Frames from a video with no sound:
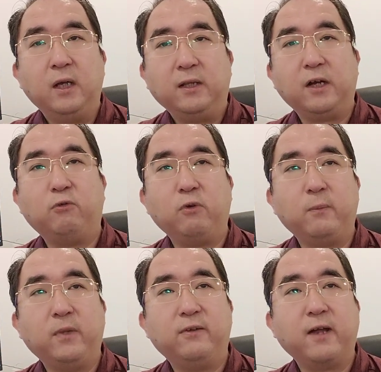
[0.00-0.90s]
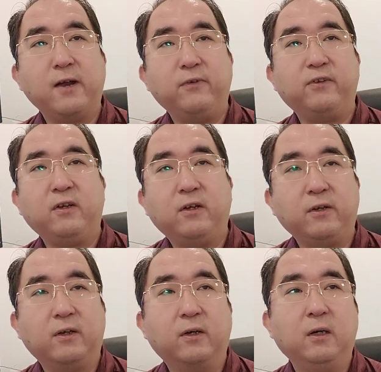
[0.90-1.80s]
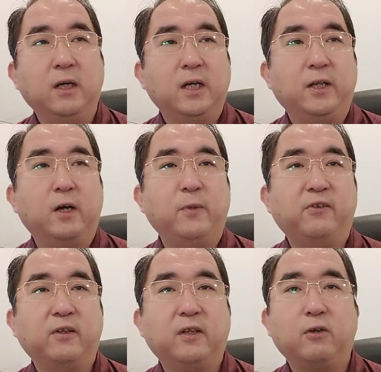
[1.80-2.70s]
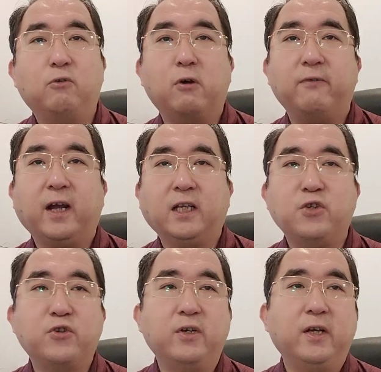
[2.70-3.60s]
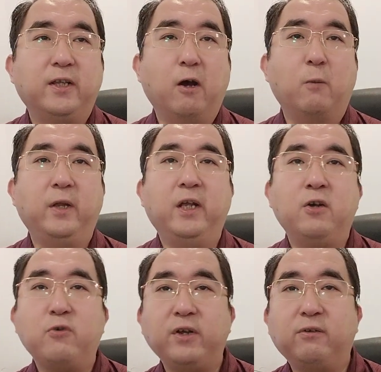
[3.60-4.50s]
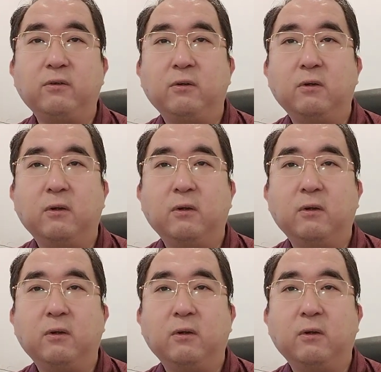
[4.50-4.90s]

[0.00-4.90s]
Tai Sui means every single year there will be certain group of energy that will be increased,